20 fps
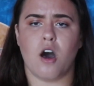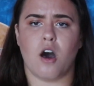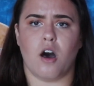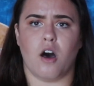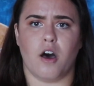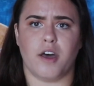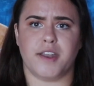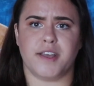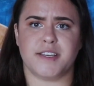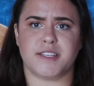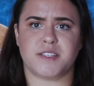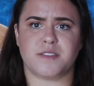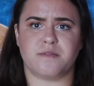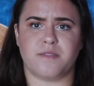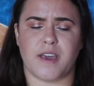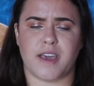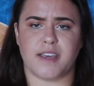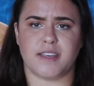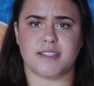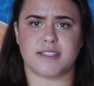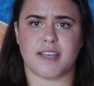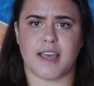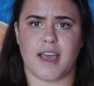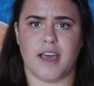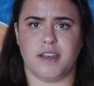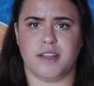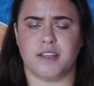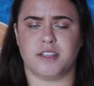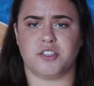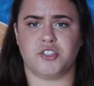on his face
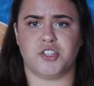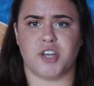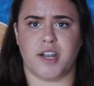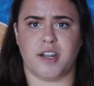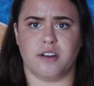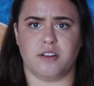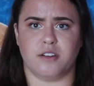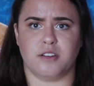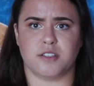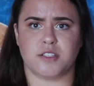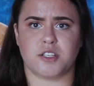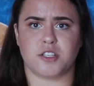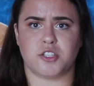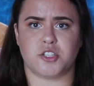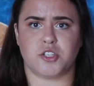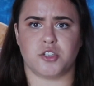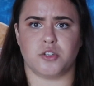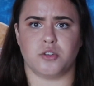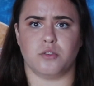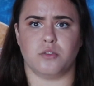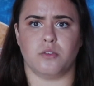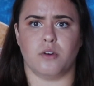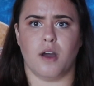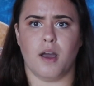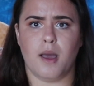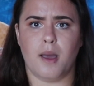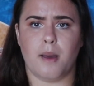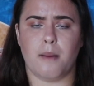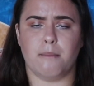and his genitals to